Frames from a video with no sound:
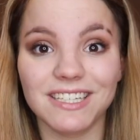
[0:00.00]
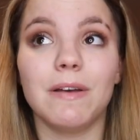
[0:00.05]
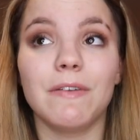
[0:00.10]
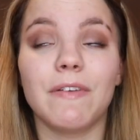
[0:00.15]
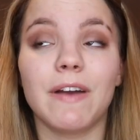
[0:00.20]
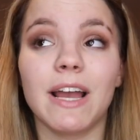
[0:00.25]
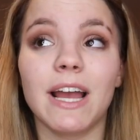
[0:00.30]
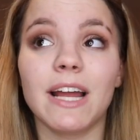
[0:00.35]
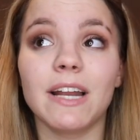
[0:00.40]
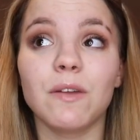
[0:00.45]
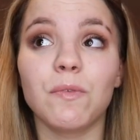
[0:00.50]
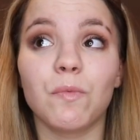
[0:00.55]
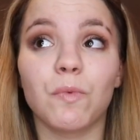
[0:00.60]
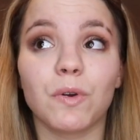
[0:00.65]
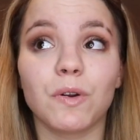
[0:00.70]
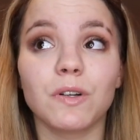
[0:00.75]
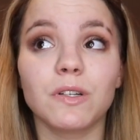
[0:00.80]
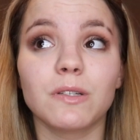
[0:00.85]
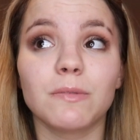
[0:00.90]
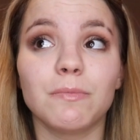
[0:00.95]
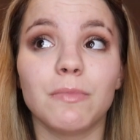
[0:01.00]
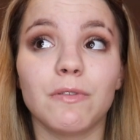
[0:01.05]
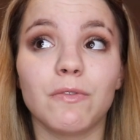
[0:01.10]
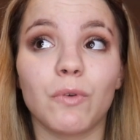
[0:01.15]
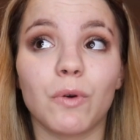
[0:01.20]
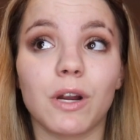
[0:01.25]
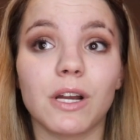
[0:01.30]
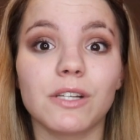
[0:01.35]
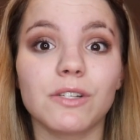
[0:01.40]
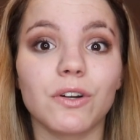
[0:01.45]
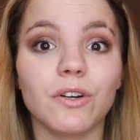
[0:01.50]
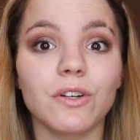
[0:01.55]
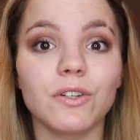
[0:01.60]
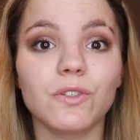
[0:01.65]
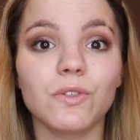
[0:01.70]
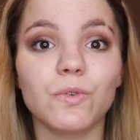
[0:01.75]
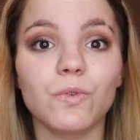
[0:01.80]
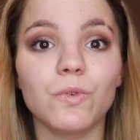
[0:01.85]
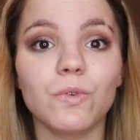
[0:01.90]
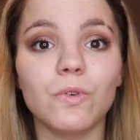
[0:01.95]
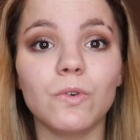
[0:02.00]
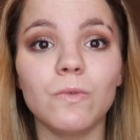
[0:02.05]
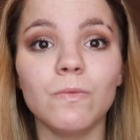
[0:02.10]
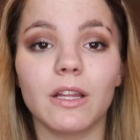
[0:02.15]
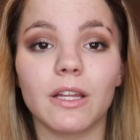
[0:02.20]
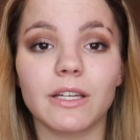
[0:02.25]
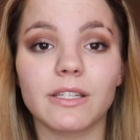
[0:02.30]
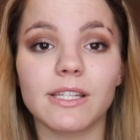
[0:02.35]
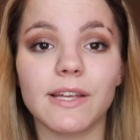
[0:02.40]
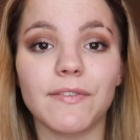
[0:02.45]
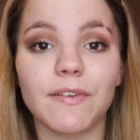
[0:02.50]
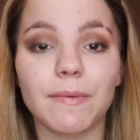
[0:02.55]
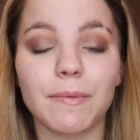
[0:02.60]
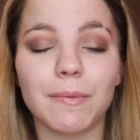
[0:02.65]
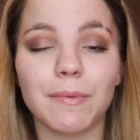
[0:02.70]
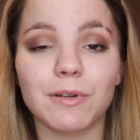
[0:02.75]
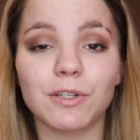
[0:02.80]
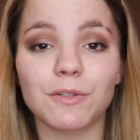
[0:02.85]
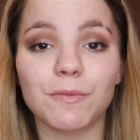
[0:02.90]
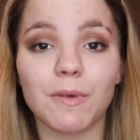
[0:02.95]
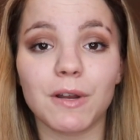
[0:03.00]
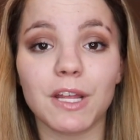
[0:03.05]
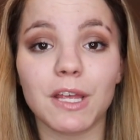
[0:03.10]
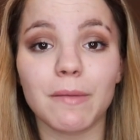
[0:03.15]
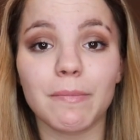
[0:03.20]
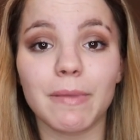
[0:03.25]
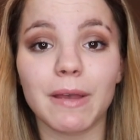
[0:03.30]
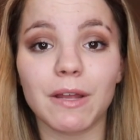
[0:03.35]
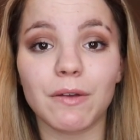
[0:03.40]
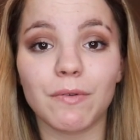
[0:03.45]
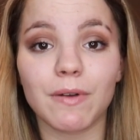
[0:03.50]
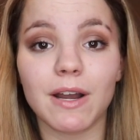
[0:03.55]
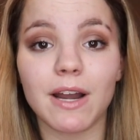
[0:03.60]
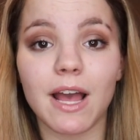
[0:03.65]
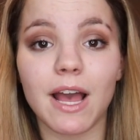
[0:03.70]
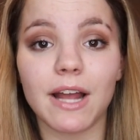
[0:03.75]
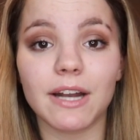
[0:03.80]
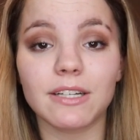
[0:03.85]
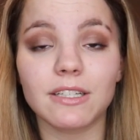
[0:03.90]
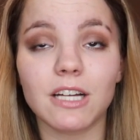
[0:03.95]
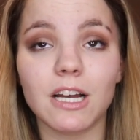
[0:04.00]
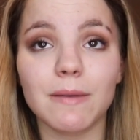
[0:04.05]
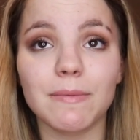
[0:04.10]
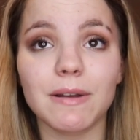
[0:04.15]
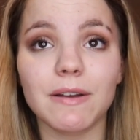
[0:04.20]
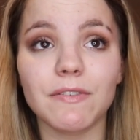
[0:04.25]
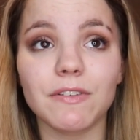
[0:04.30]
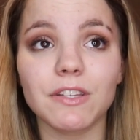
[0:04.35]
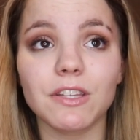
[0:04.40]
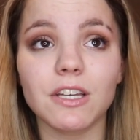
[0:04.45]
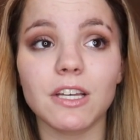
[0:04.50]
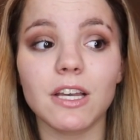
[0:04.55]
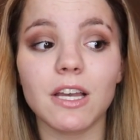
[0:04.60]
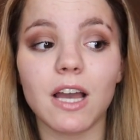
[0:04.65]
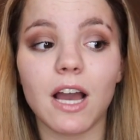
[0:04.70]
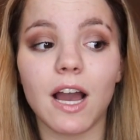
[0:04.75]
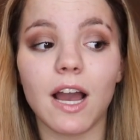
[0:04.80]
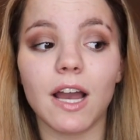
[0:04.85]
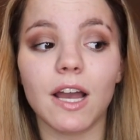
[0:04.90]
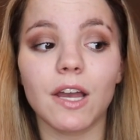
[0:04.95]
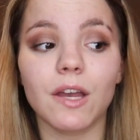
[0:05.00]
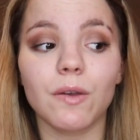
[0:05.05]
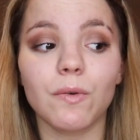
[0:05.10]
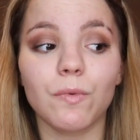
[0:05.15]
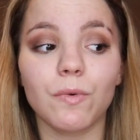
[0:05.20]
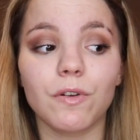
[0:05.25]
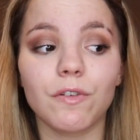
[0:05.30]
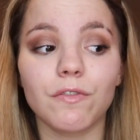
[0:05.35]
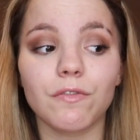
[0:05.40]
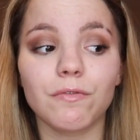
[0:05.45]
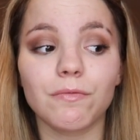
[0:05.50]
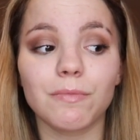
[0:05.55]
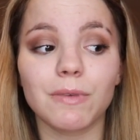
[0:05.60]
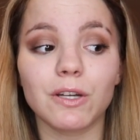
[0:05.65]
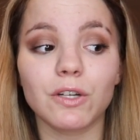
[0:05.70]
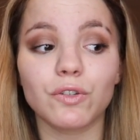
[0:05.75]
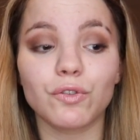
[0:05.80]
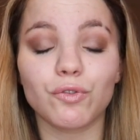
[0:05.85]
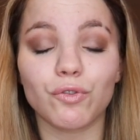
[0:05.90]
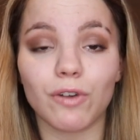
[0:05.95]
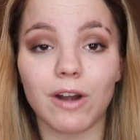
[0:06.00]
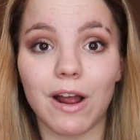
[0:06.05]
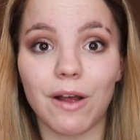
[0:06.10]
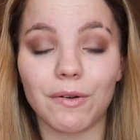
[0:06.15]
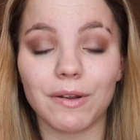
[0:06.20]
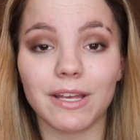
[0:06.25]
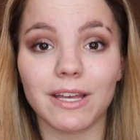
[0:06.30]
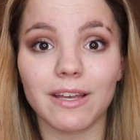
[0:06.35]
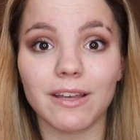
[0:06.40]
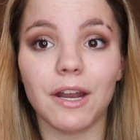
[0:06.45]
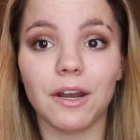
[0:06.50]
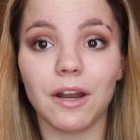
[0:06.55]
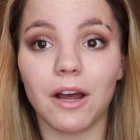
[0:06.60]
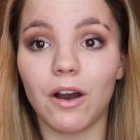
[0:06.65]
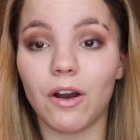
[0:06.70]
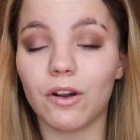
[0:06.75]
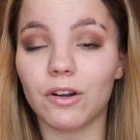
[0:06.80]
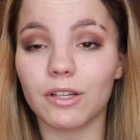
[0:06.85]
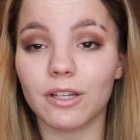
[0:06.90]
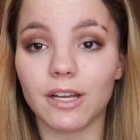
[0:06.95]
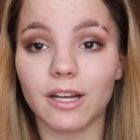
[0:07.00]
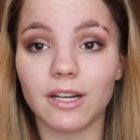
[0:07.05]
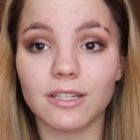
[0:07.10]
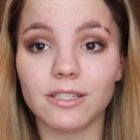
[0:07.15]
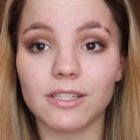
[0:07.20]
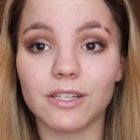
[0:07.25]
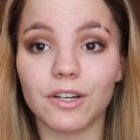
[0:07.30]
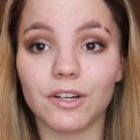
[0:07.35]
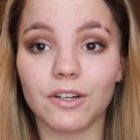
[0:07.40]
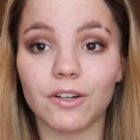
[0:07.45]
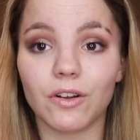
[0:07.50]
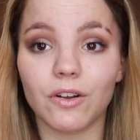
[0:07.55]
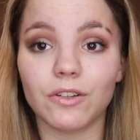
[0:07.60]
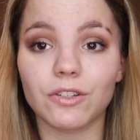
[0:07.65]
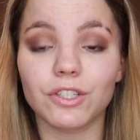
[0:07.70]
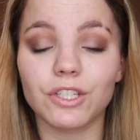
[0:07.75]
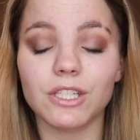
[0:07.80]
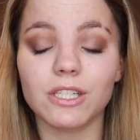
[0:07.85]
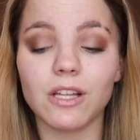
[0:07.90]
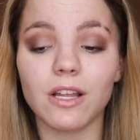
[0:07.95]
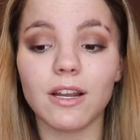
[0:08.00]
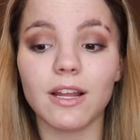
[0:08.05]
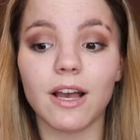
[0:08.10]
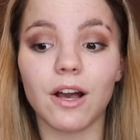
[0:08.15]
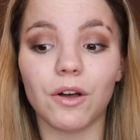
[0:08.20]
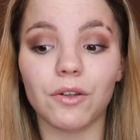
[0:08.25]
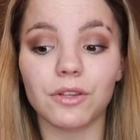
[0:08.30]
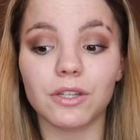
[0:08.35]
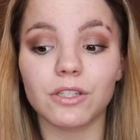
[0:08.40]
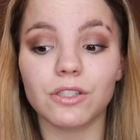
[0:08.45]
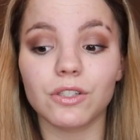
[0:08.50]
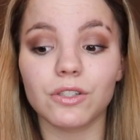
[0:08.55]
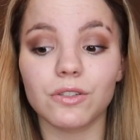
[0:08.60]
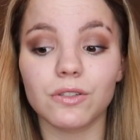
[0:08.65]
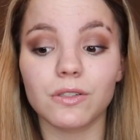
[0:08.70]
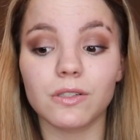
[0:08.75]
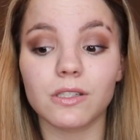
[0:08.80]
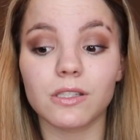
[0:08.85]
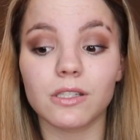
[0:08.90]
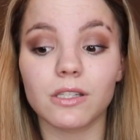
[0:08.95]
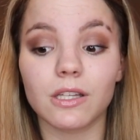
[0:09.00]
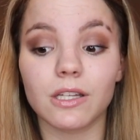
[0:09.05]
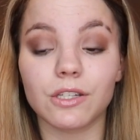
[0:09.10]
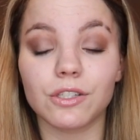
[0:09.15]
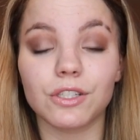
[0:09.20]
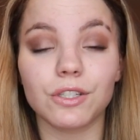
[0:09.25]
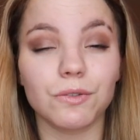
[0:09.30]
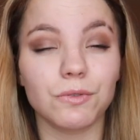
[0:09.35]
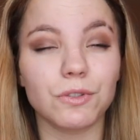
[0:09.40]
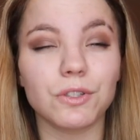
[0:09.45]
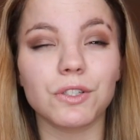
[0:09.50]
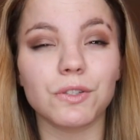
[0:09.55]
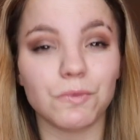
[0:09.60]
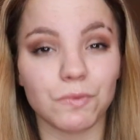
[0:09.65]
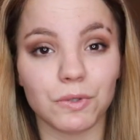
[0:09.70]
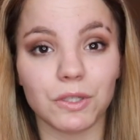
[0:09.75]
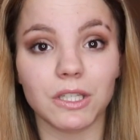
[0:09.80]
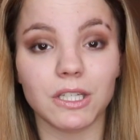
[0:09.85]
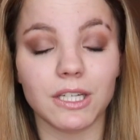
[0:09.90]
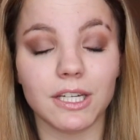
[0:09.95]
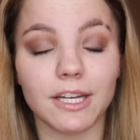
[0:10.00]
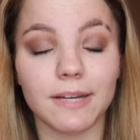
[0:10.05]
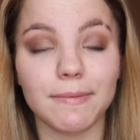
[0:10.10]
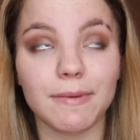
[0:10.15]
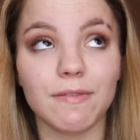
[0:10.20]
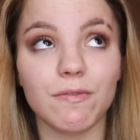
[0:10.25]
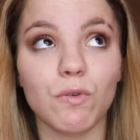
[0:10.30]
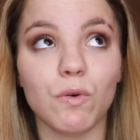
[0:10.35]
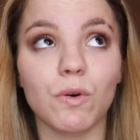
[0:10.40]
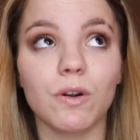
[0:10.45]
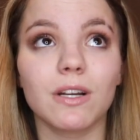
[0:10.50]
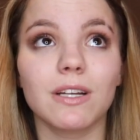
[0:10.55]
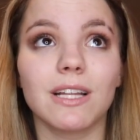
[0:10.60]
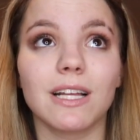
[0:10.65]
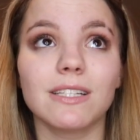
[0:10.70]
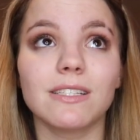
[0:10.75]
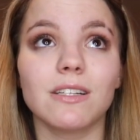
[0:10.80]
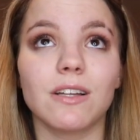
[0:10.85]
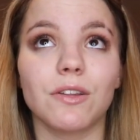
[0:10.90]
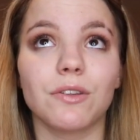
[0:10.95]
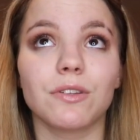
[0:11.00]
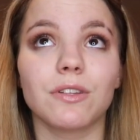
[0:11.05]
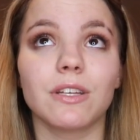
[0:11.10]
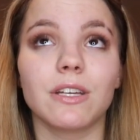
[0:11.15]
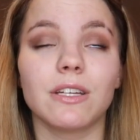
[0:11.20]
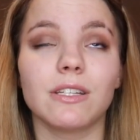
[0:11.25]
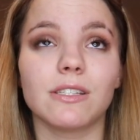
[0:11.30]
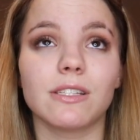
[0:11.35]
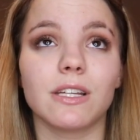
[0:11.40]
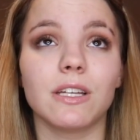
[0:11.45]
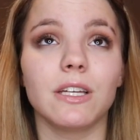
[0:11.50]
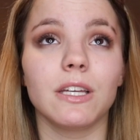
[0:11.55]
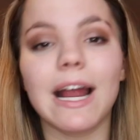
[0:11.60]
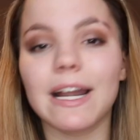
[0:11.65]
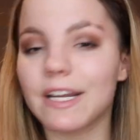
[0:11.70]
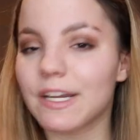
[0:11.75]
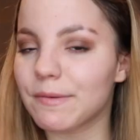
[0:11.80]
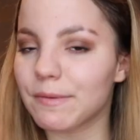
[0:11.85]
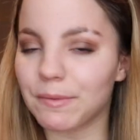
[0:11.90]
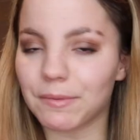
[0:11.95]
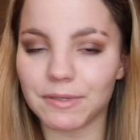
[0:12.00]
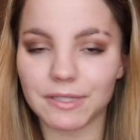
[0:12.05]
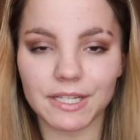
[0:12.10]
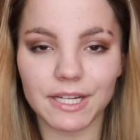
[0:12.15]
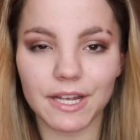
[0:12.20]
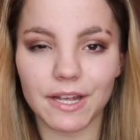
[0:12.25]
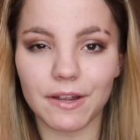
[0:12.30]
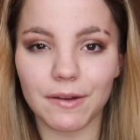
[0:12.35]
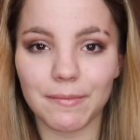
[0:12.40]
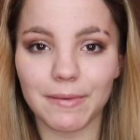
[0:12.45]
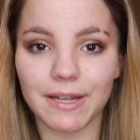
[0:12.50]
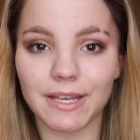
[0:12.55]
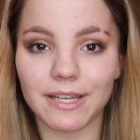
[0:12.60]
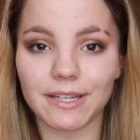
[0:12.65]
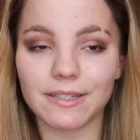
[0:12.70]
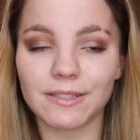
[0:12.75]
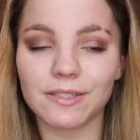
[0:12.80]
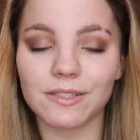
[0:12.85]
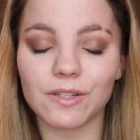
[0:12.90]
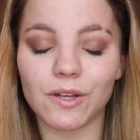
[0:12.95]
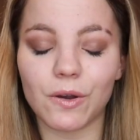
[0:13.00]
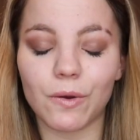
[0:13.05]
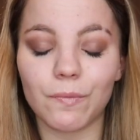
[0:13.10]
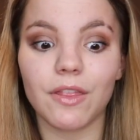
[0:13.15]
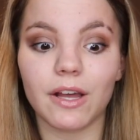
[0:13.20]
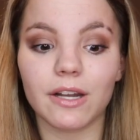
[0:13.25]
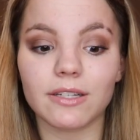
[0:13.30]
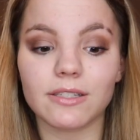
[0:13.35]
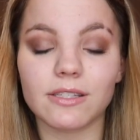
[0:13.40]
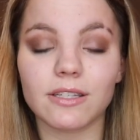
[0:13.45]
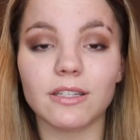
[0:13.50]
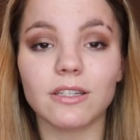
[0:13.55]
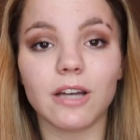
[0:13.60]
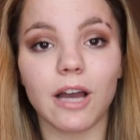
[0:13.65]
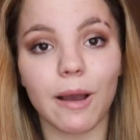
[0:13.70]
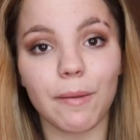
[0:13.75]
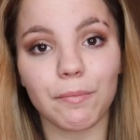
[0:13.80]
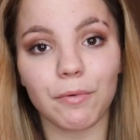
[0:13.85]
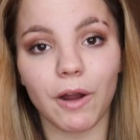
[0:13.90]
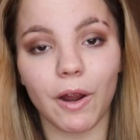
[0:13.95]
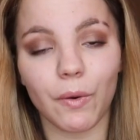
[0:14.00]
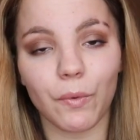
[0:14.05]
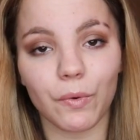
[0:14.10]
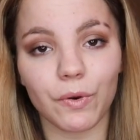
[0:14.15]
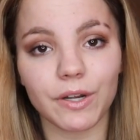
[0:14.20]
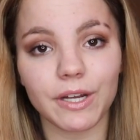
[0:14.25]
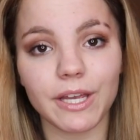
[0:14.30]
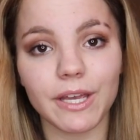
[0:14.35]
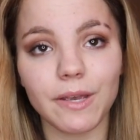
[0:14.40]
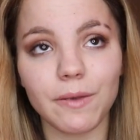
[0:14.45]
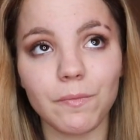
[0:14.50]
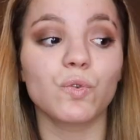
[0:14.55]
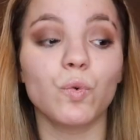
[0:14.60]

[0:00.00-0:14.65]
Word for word: If I hadn't worked before I started school and like saved up a bunch of money and paid rent ahead of time and everything, I would have been drowning and not hardly got to see her at all. And she has a lot of health issues that she just really needed me for, and that's another thing is like I need to be able to take care of my kids, so that is the top priority.